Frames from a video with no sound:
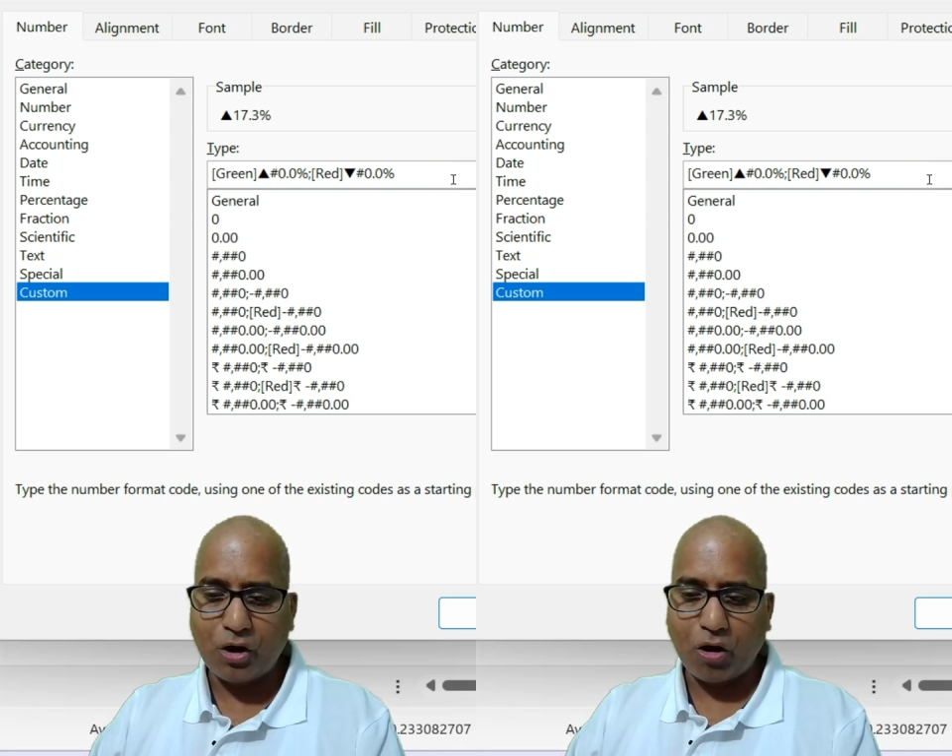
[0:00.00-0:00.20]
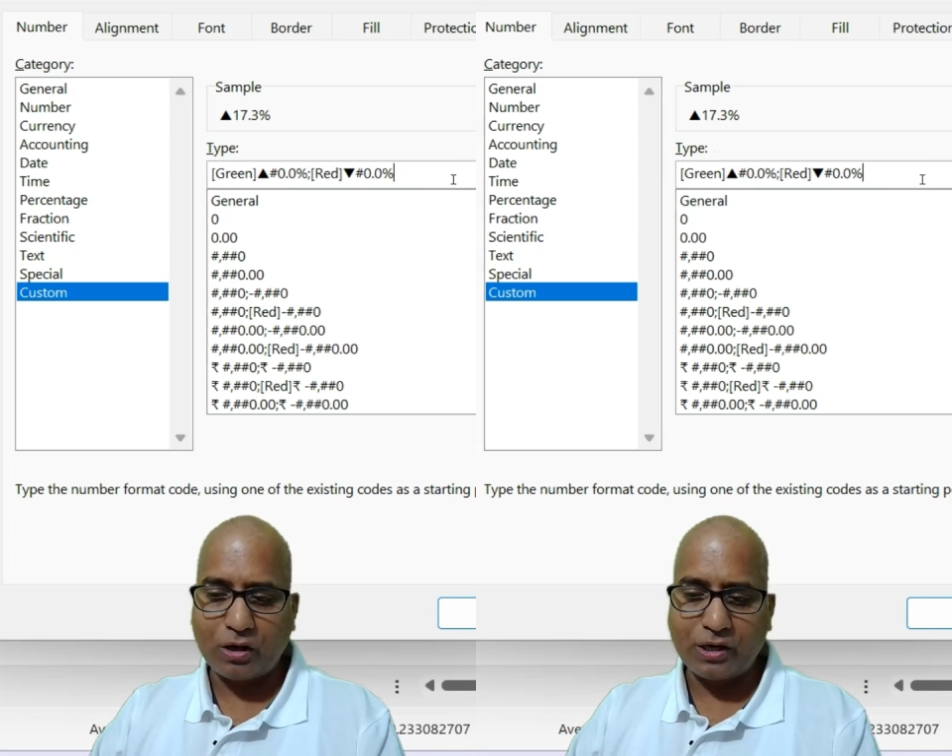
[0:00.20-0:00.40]

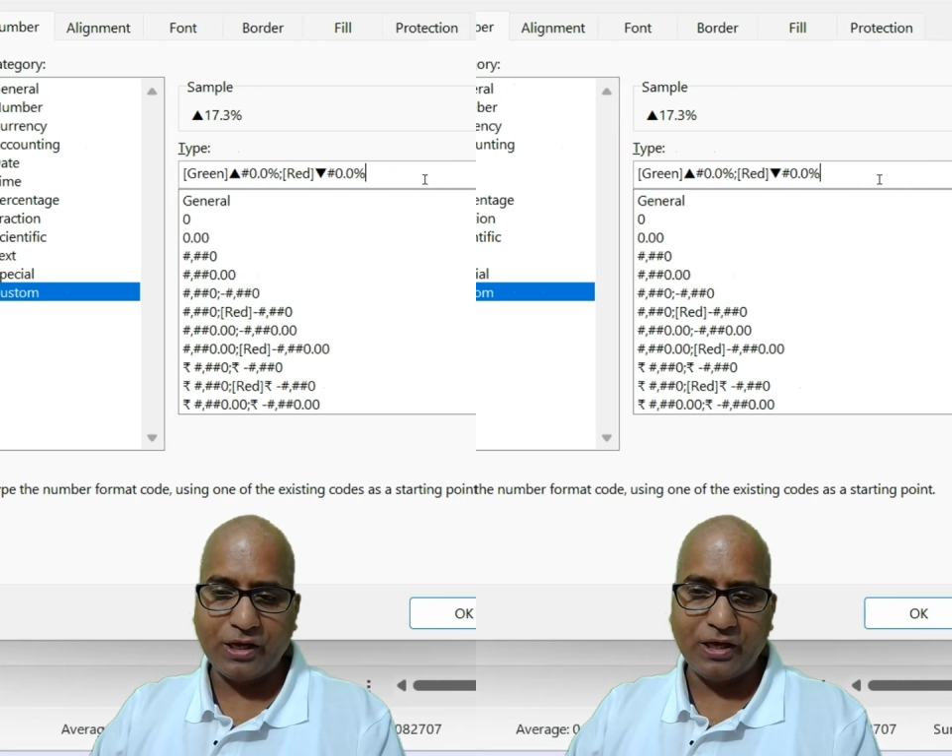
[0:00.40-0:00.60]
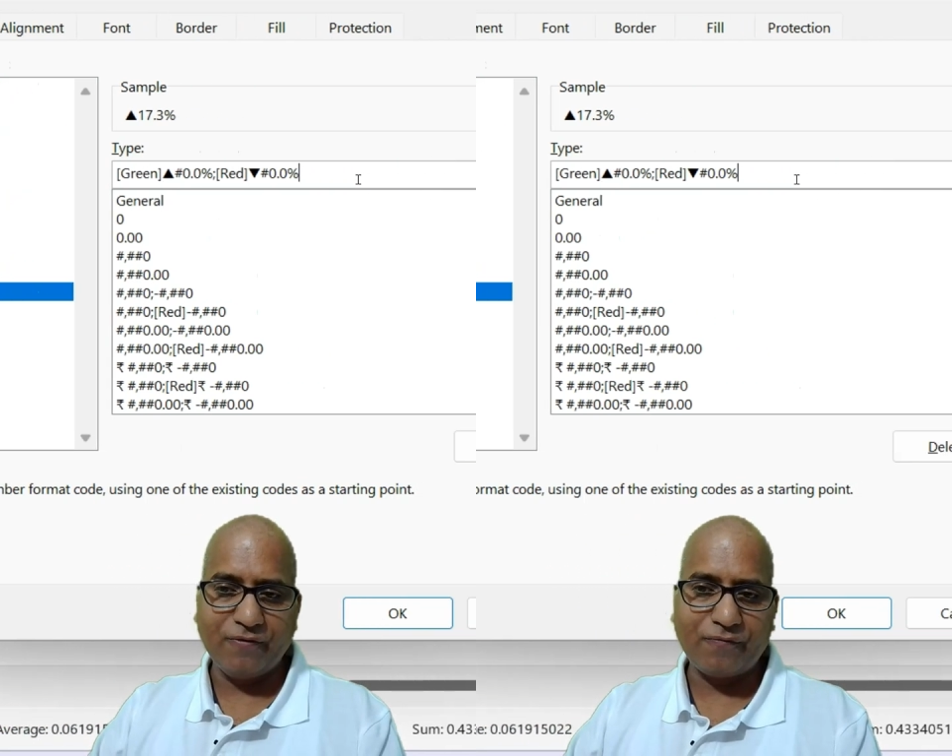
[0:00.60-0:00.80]
dot
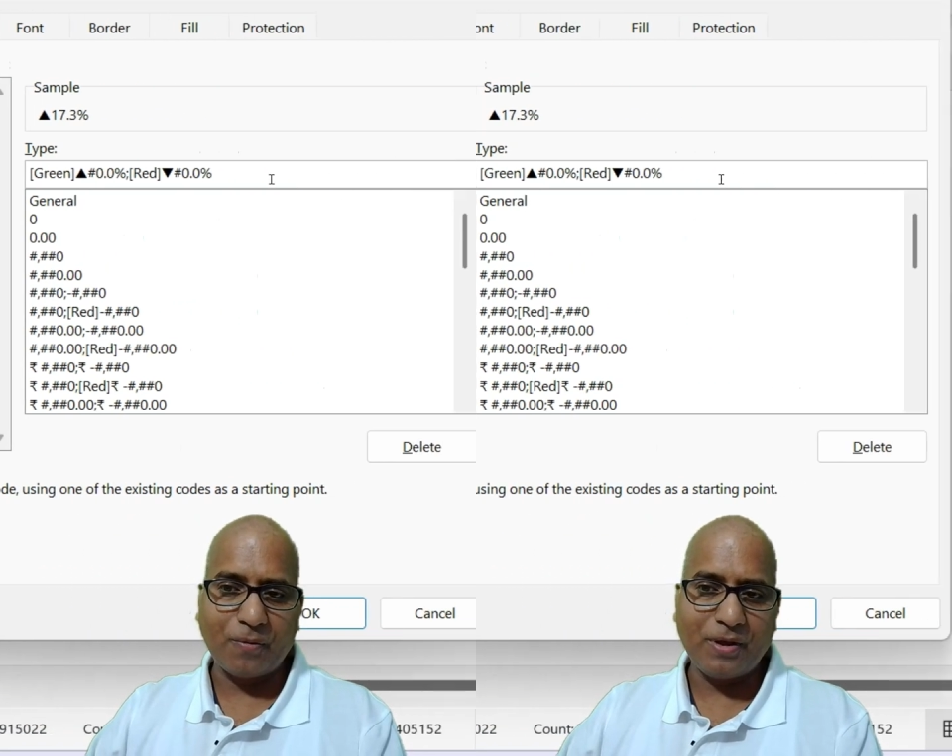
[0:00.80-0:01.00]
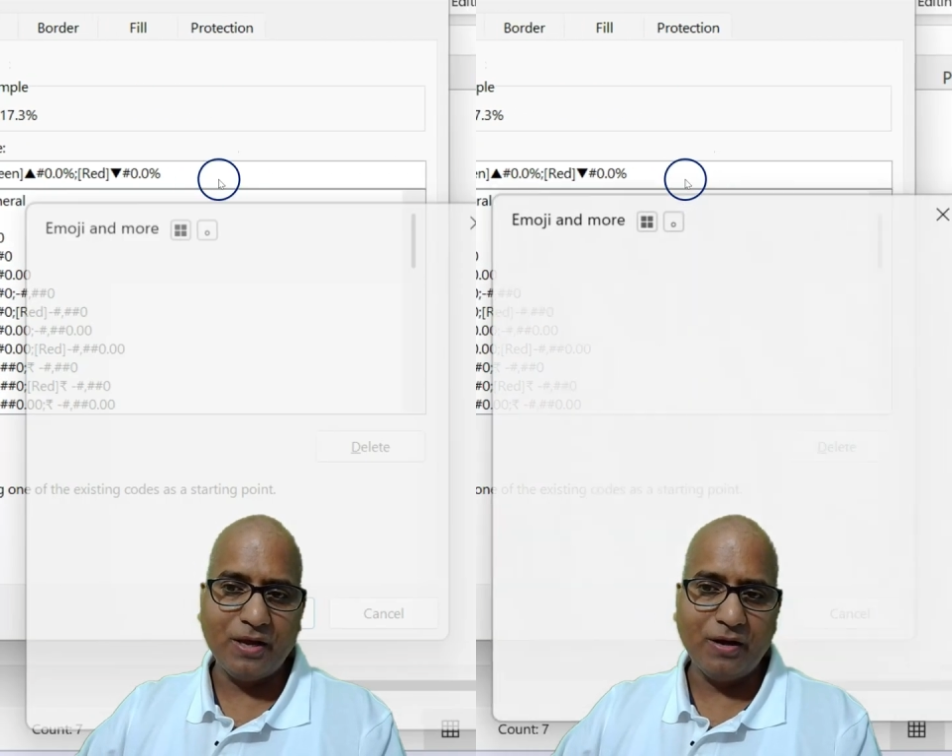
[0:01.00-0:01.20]
key
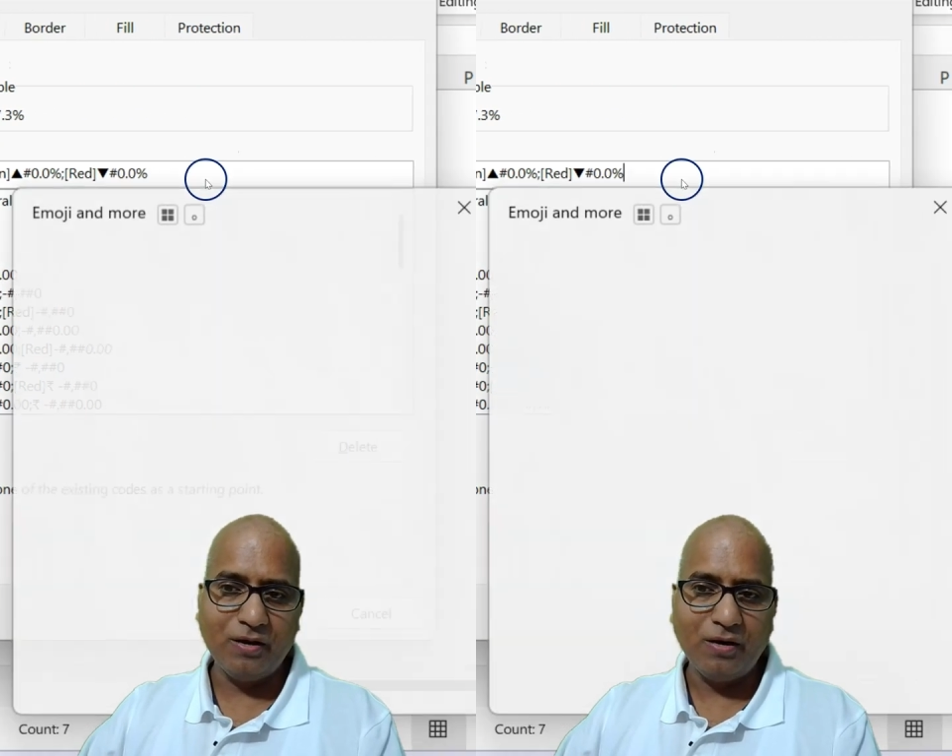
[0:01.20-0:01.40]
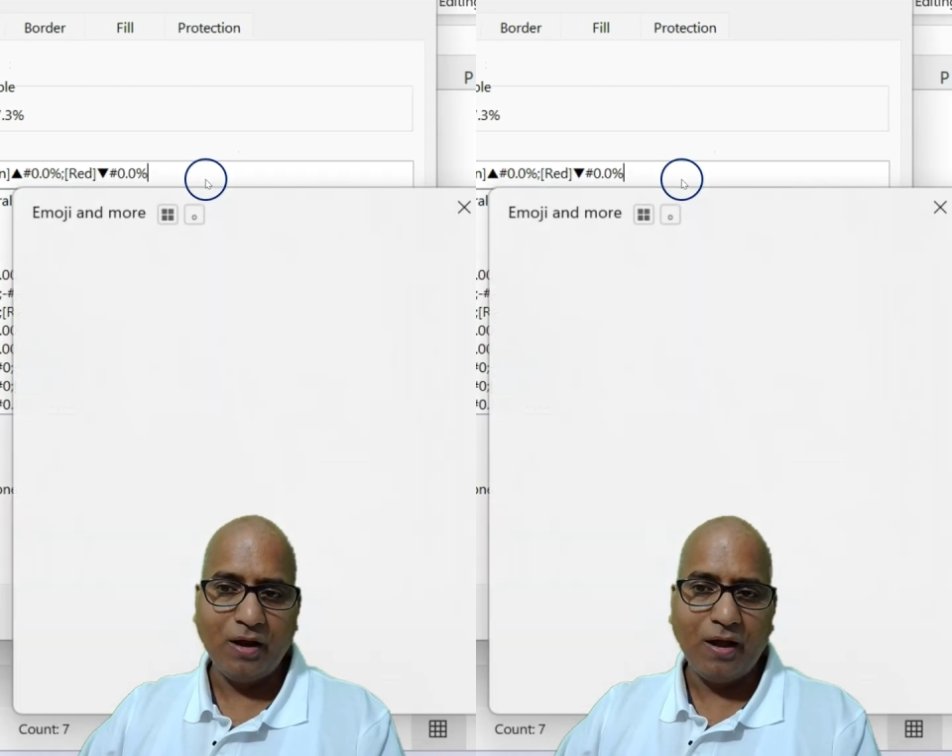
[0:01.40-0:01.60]
from
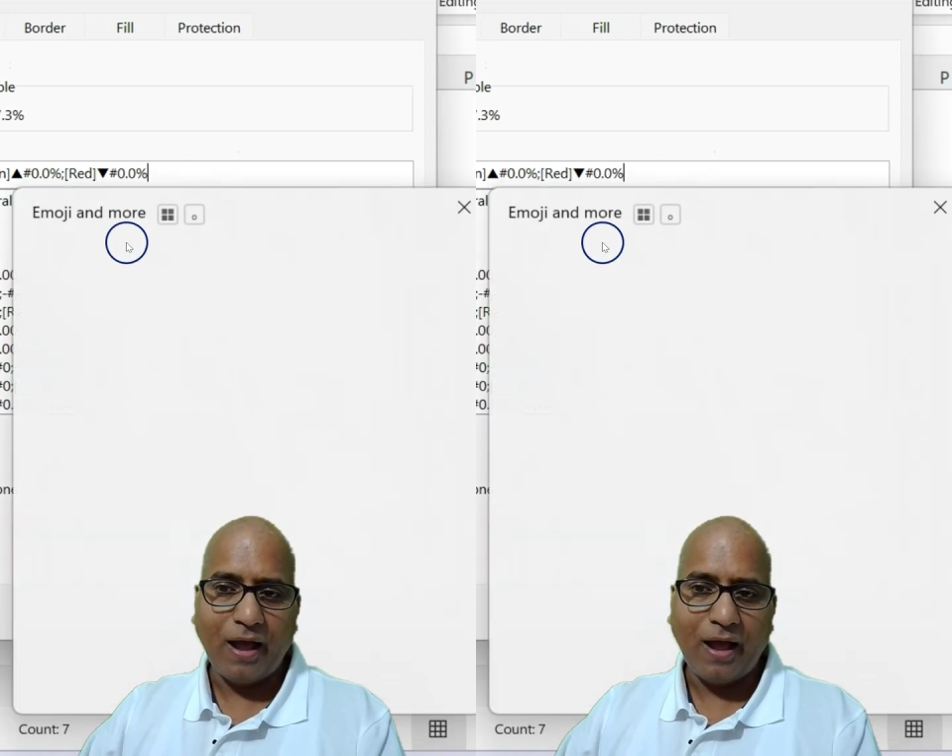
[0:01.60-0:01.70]
here,